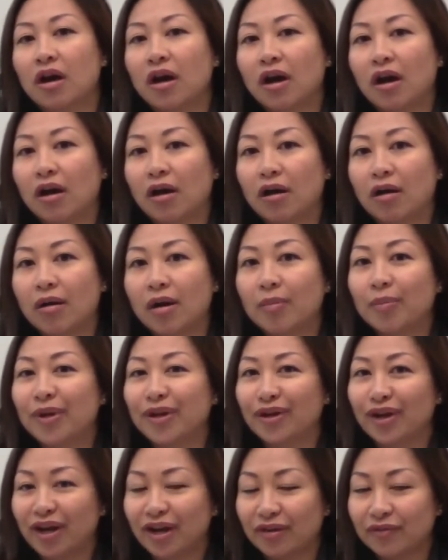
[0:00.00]
a
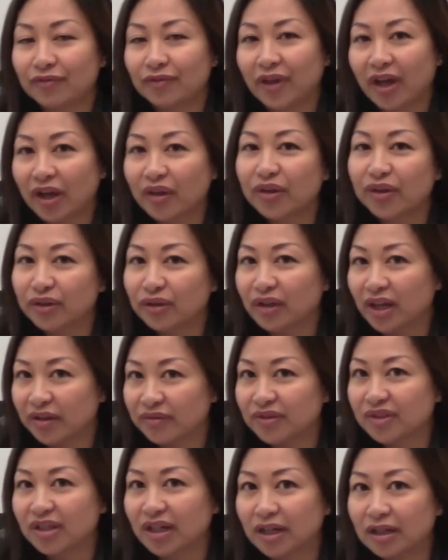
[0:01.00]
better, healthier
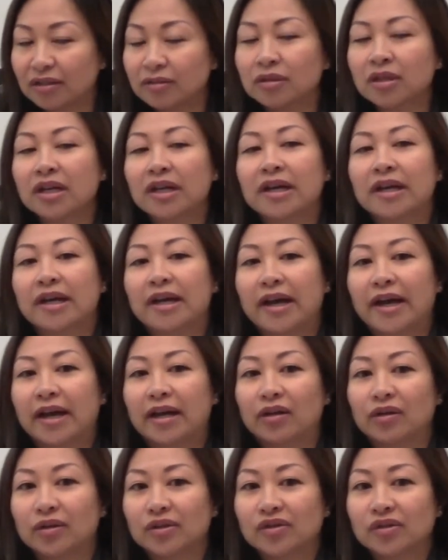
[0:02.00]
lifestyle,
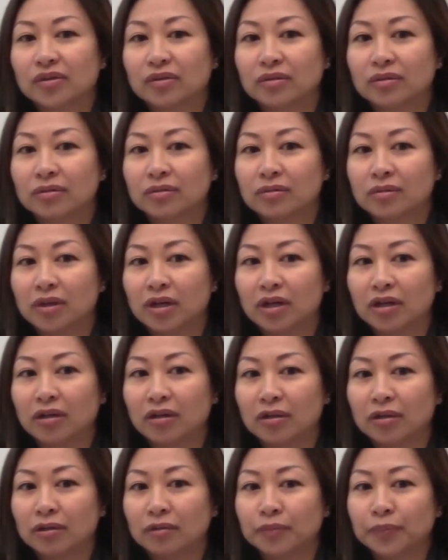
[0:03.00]
and also
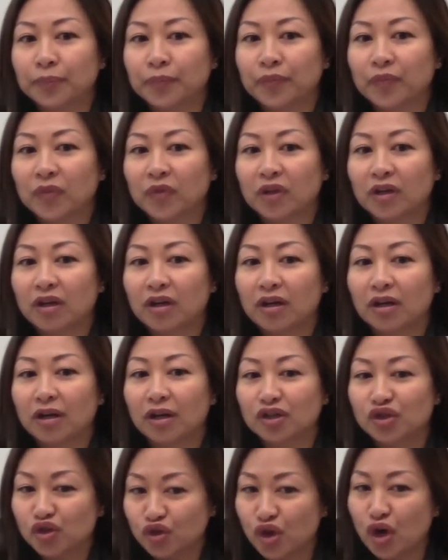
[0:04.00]

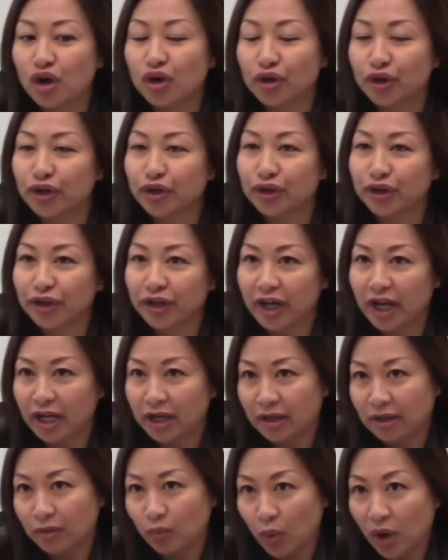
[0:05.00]
a stronger
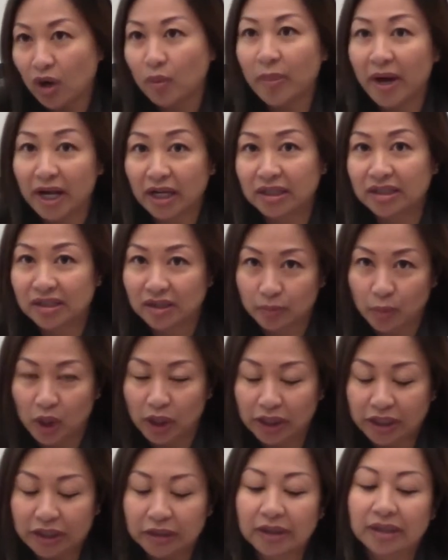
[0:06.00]
and well-balanced
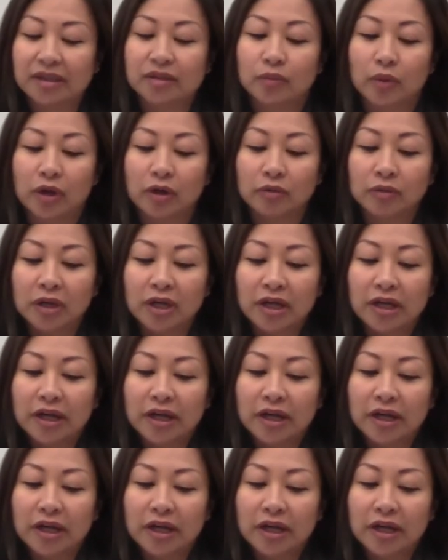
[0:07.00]
body as well.